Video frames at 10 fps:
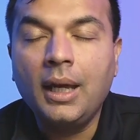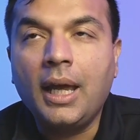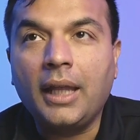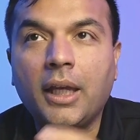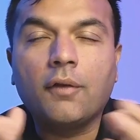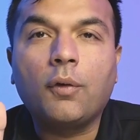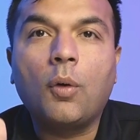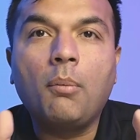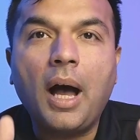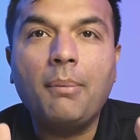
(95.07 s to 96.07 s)
And therefore,
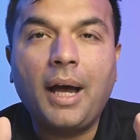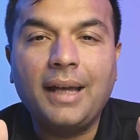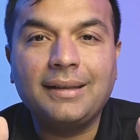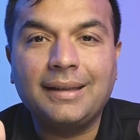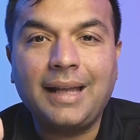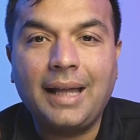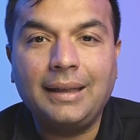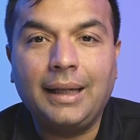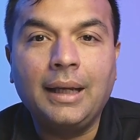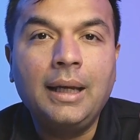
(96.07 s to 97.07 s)
my bias is
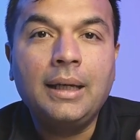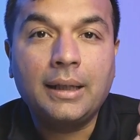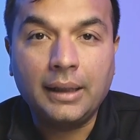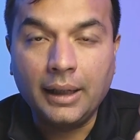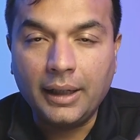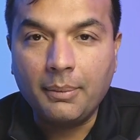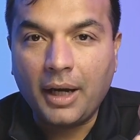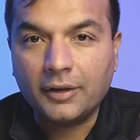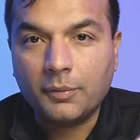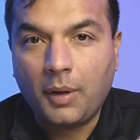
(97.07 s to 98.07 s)
that clearly my
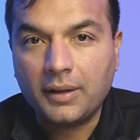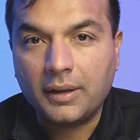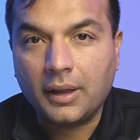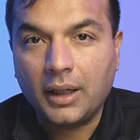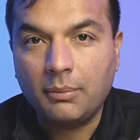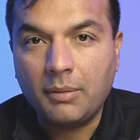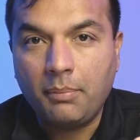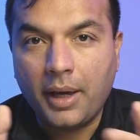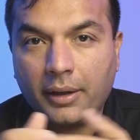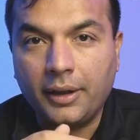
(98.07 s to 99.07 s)
responses are going to be
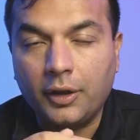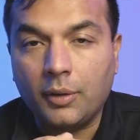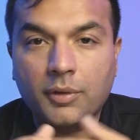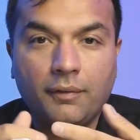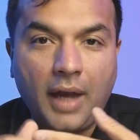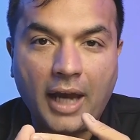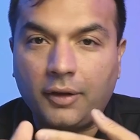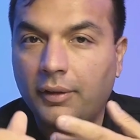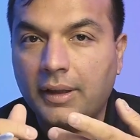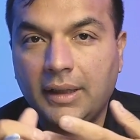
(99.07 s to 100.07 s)
better in terms of
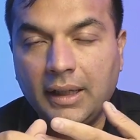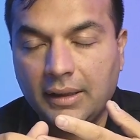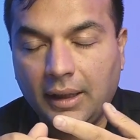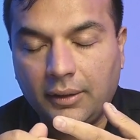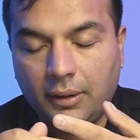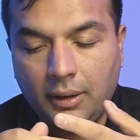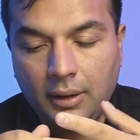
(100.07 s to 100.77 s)
accuracy, etc.